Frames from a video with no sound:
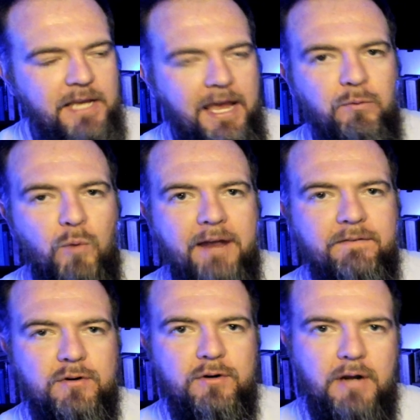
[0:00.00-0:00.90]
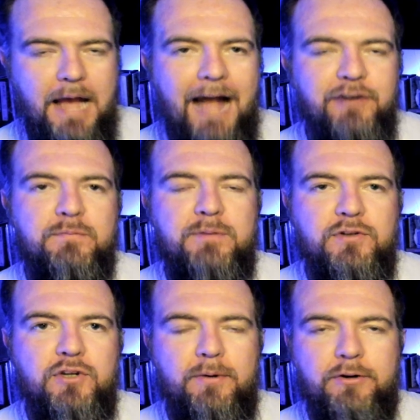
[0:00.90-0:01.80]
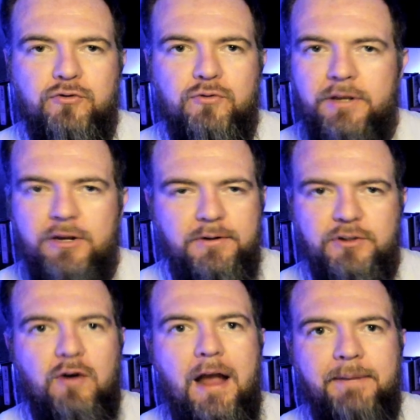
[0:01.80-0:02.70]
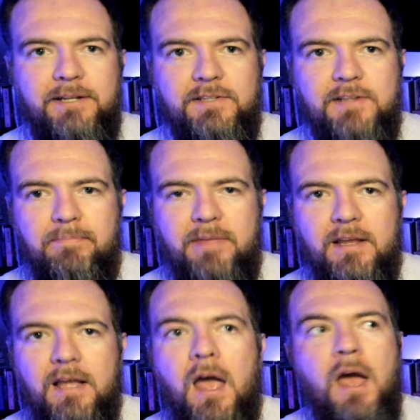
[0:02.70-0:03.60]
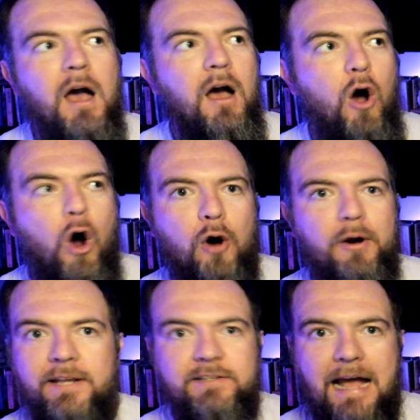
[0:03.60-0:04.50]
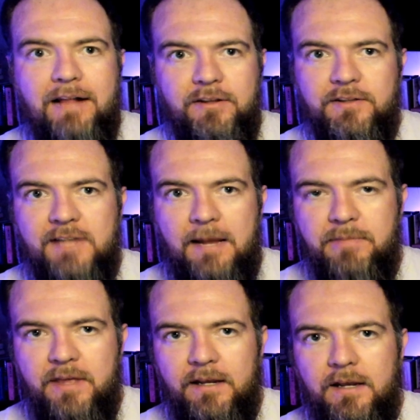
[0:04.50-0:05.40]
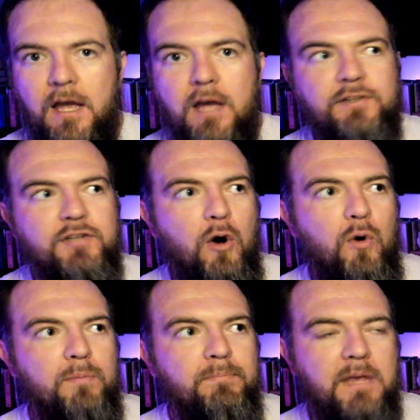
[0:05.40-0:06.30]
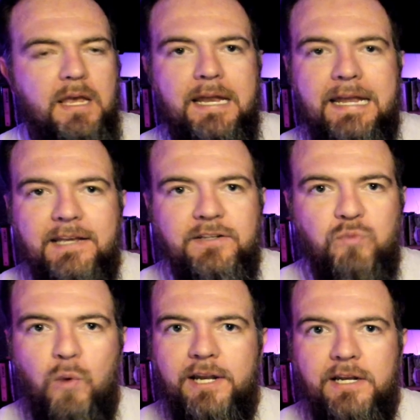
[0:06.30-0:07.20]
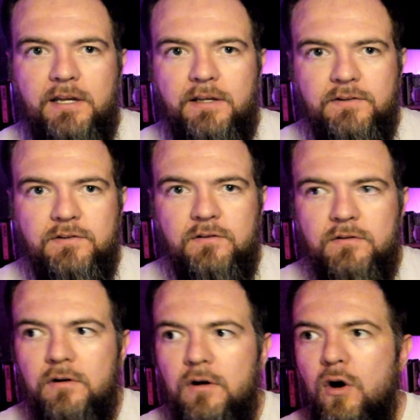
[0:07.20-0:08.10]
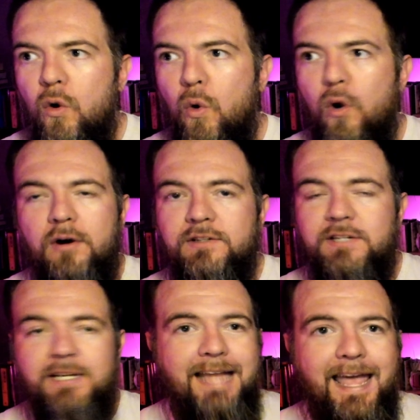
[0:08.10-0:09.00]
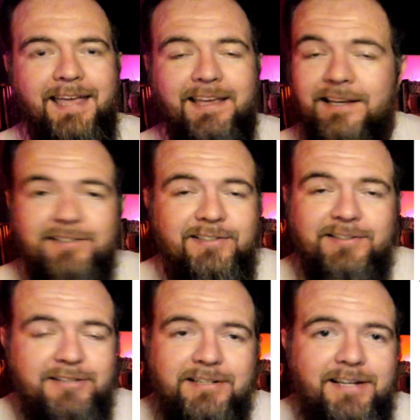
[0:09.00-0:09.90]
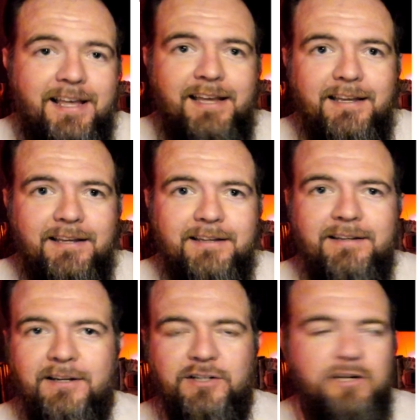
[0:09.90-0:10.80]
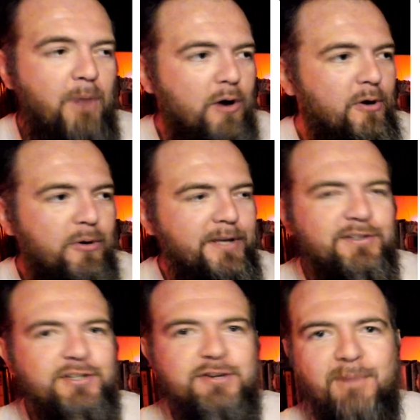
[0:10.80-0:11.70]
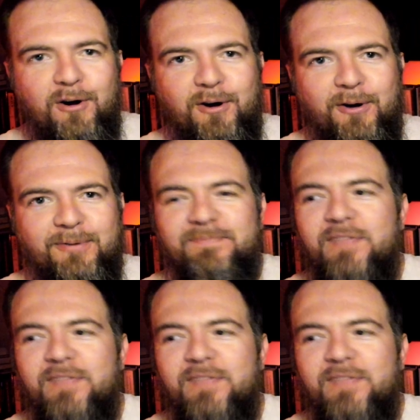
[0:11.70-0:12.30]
and whatever attributes you're ascribing to something are exactly the same thing. So it is what it is, or today is today, tomorrow is tomorrow.